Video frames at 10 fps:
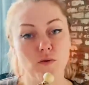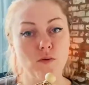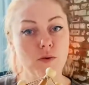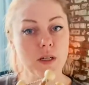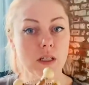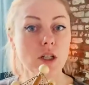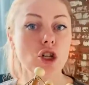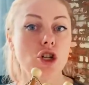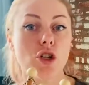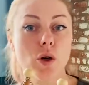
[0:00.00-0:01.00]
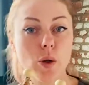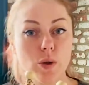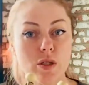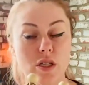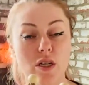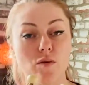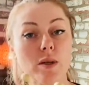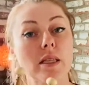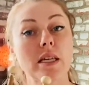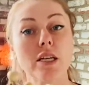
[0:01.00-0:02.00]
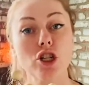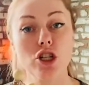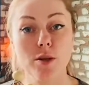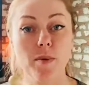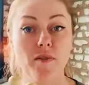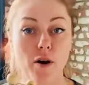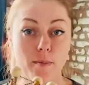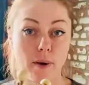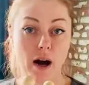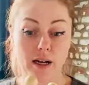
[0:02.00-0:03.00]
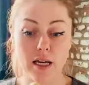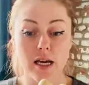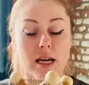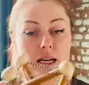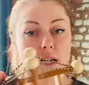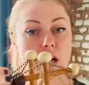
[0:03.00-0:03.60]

really shows the relationship of our body in a